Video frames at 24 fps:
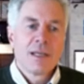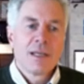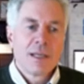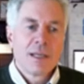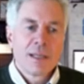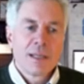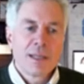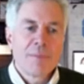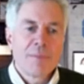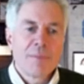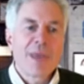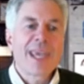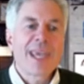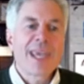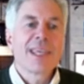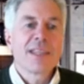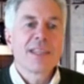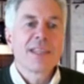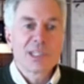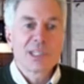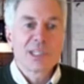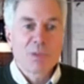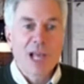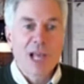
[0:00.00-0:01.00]
they're
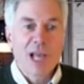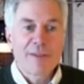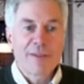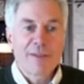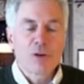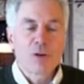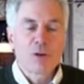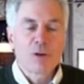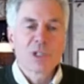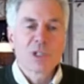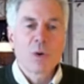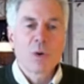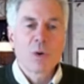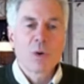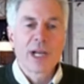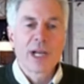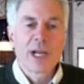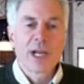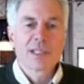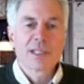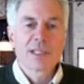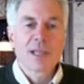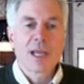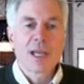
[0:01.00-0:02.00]
making these platforms quite
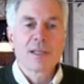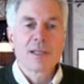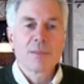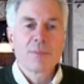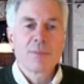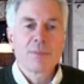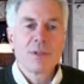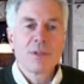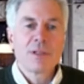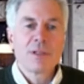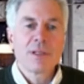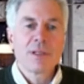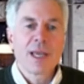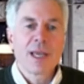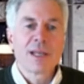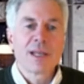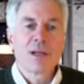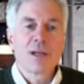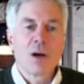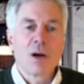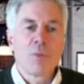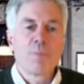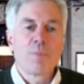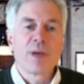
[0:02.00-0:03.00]
extensible
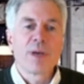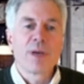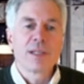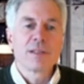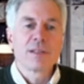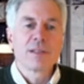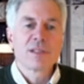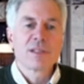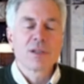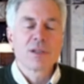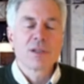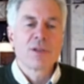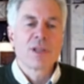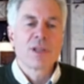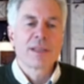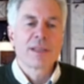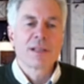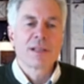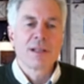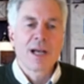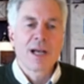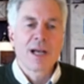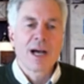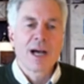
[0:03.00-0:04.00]
and open so that
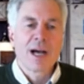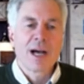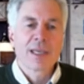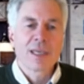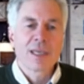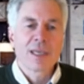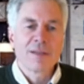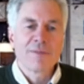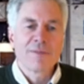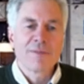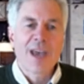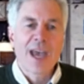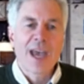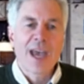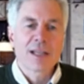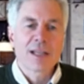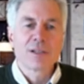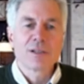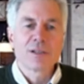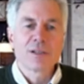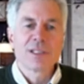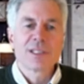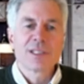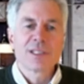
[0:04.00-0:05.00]
the lock-in
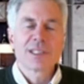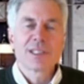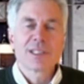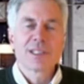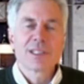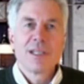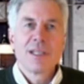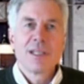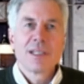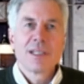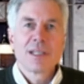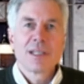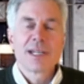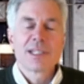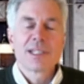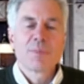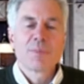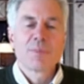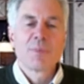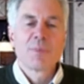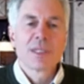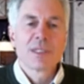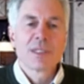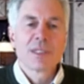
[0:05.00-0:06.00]
factor is not as
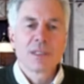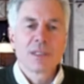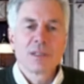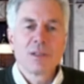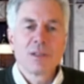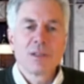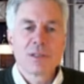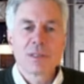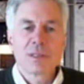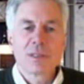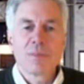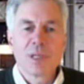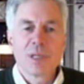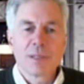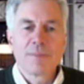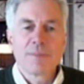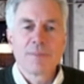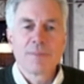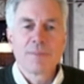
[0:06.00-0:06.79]
big as it used to be.